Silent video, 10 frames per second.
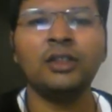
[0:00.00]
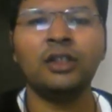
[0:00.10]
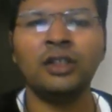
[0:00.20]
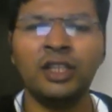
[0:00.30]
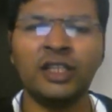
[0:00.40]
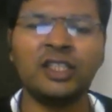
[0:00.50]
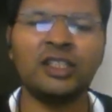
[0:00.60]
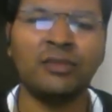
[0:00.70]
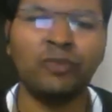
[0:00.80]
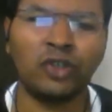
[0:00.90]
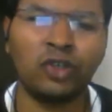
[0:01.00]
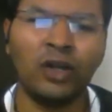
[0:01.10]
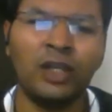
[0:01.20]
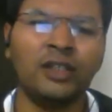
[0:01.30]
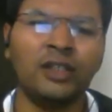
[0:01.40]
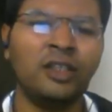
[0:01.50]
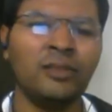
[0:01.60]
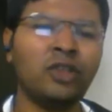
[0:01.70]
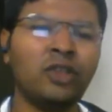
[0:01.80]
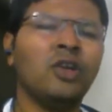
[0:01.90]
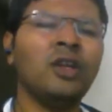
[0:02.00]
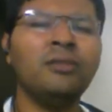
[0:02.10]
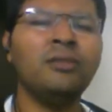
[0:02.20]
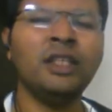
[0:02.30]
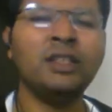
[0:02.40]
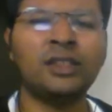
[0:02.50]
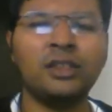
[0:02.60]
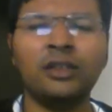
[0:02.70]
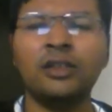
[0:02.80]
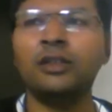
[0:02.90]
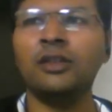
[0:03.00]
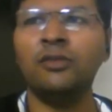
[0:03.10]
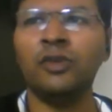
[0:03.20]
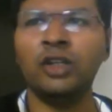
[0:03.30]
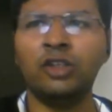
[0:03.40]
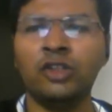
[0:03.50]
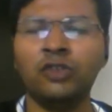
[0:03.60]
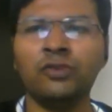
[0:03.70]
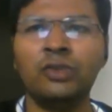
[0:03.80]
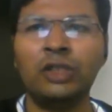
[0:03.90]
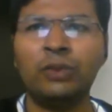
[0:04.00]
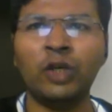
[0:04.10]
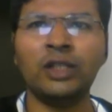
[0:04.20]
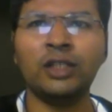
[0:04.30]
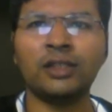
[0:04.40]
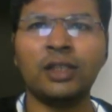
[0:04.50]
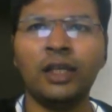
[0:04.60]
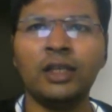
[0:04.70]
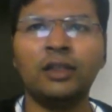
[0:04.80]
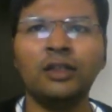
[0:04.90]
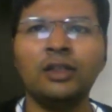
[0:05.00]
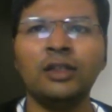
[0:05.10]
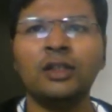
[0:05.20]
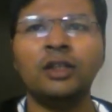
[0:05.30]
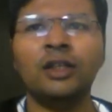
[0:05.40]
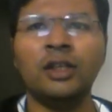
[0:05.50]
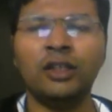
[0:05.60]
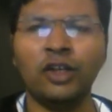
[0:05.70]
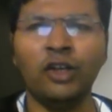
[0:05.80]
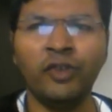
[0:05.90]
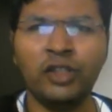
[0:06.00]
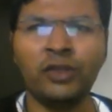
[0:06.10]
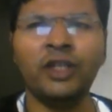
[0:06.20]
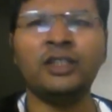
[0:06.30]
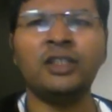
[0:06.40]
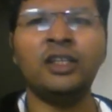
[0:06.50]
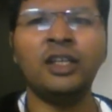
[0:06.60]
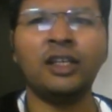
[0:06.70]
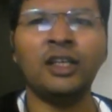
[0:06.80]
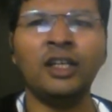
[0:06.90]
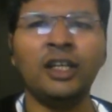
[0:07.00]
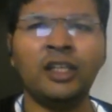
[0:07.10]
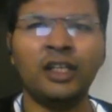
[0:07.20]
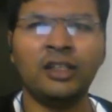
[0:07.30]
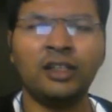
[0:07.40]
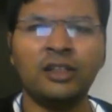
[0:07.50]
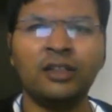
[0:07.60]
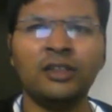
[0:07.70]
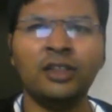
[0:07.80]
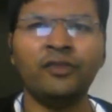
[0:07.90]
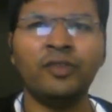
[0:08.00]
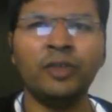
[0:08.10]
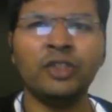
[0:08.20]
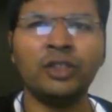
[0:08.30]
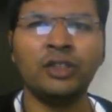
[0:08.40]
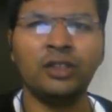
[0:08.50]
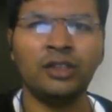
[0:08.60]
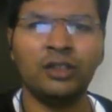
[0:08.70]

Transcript: Next is remote call-in. Remote call-in means what you want is like always you hit the data and get the information.